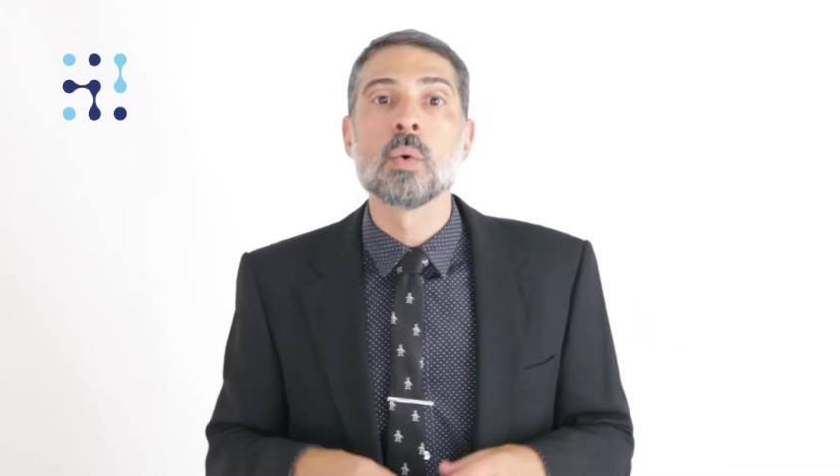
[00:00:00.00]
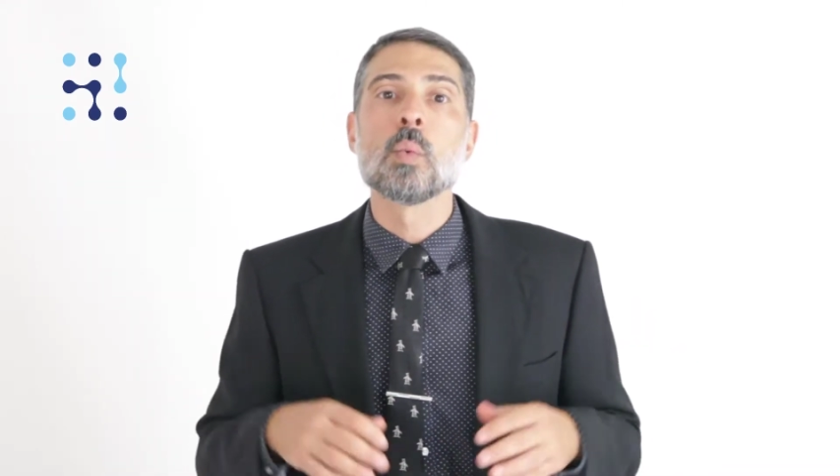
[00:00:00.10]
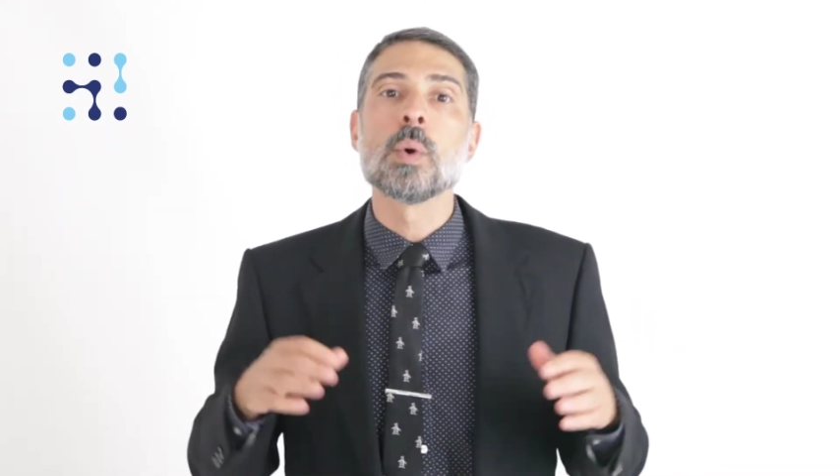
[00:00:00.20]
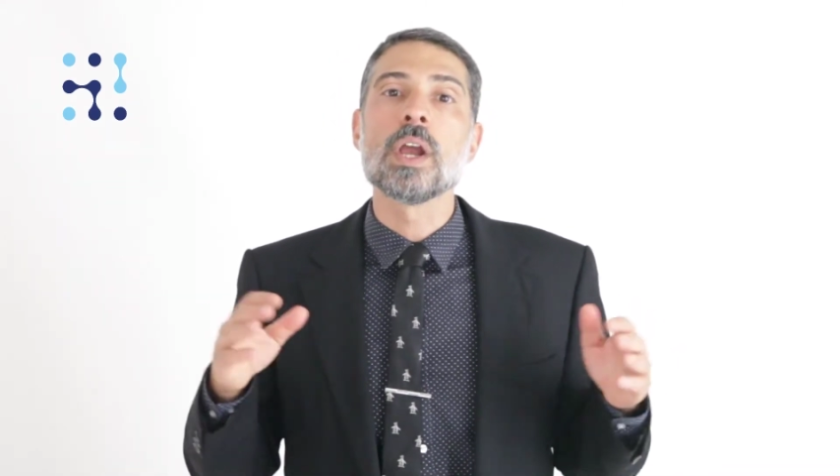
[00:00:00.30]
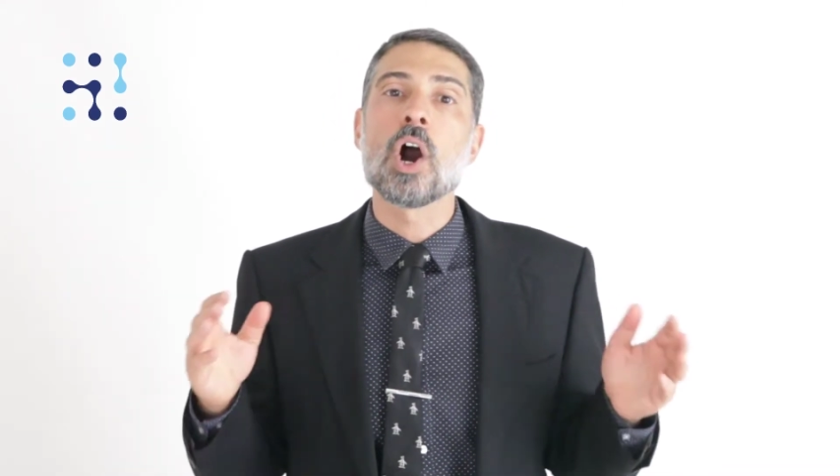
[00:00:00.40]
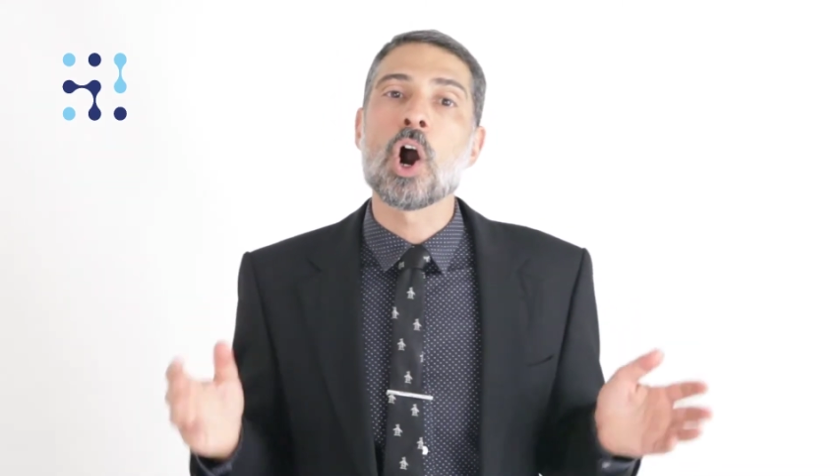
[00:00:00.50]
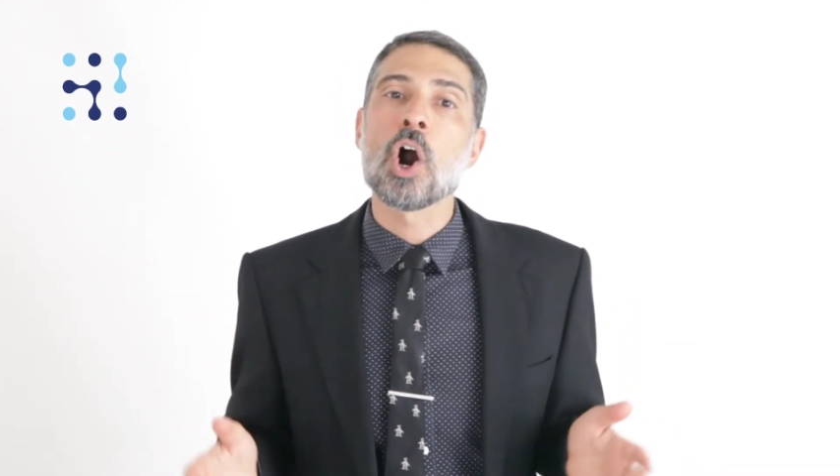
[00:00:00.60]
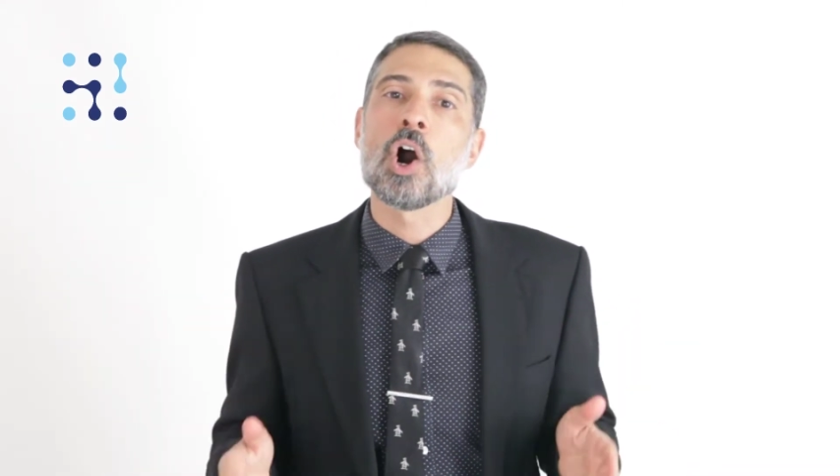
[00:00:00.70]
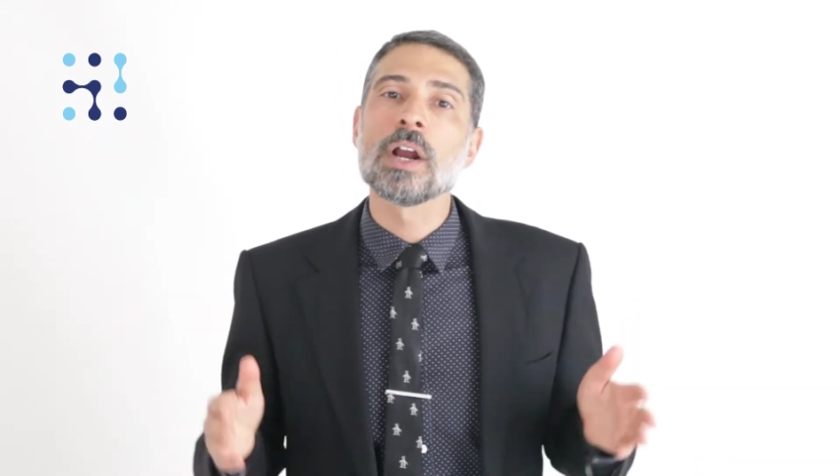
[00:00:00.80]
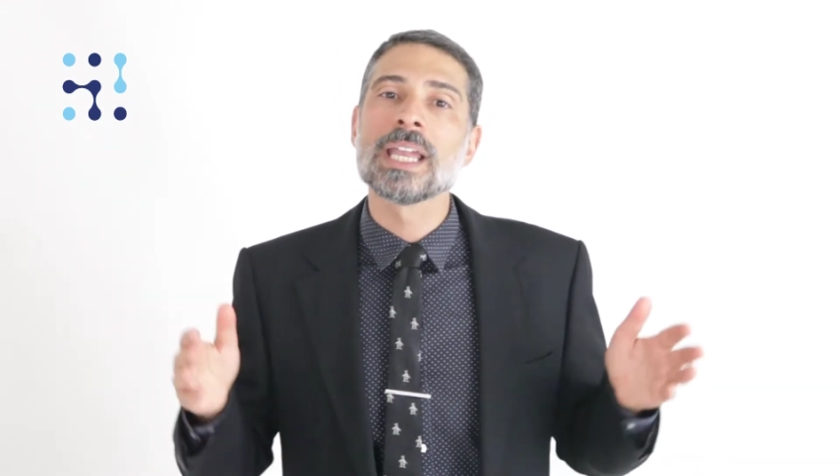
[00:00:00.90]
We
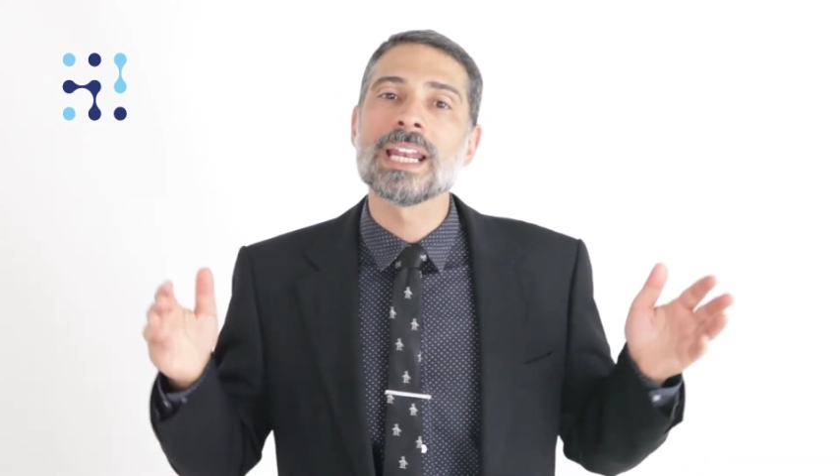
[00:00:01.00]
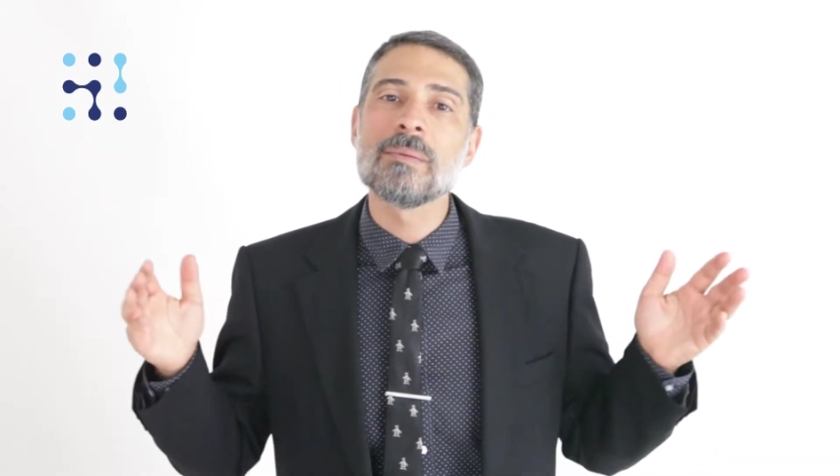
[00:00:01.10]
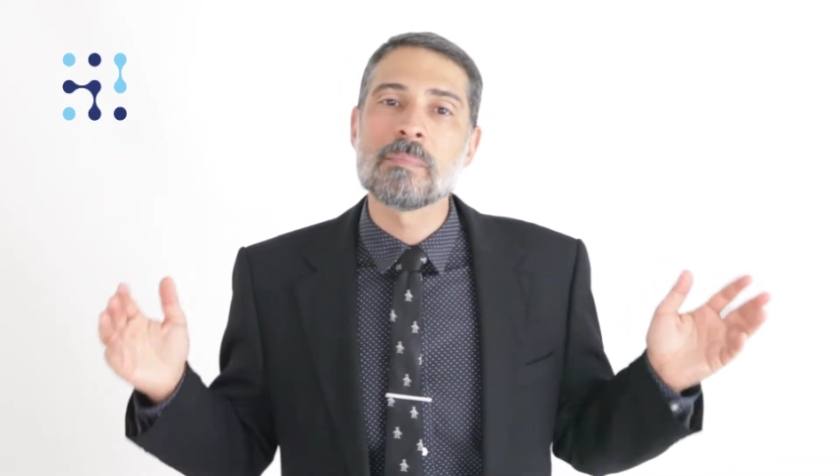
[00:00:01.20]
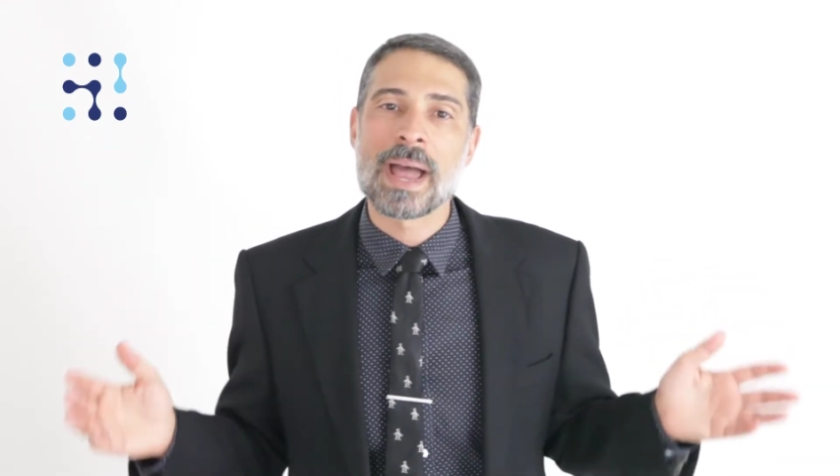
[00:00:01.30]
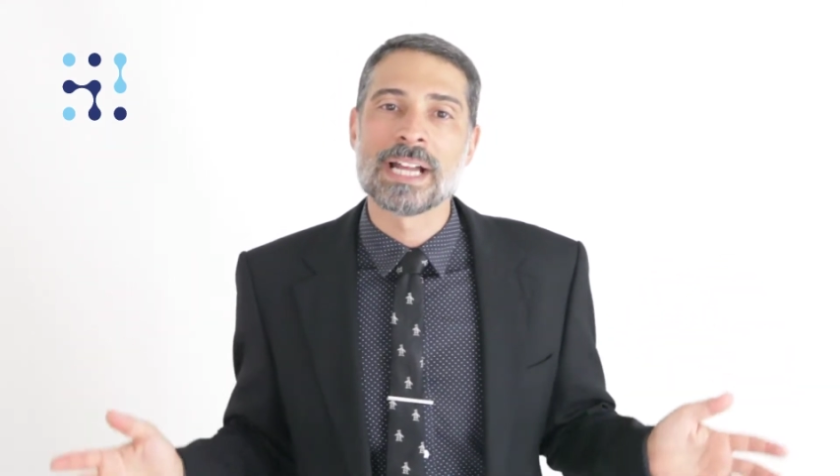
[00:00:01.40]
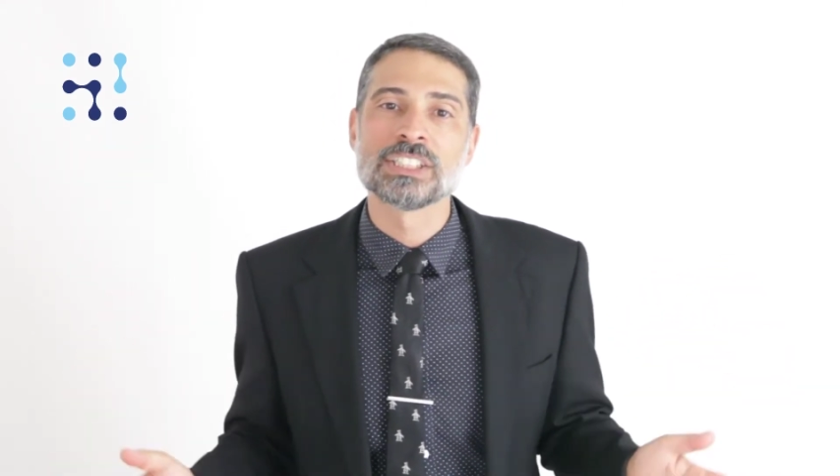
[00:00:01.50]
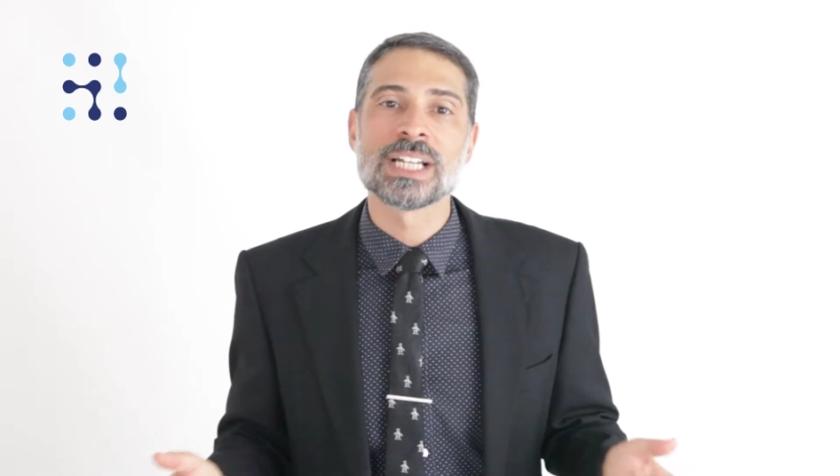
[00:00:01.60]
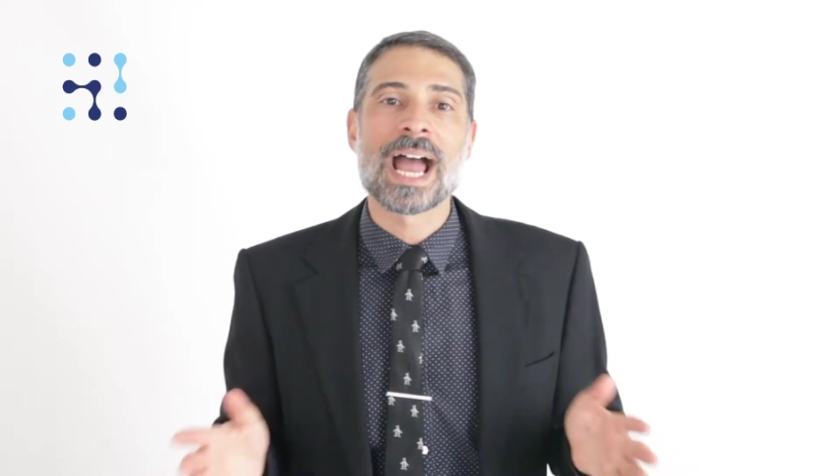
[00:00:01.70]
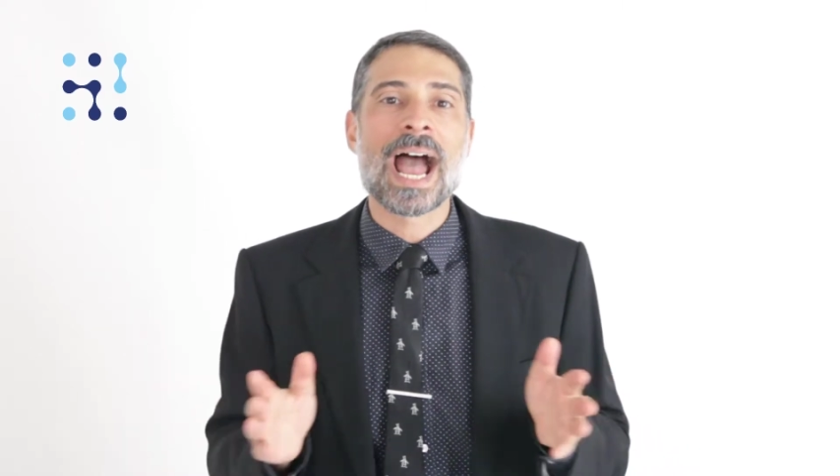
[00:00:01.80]
all can imagine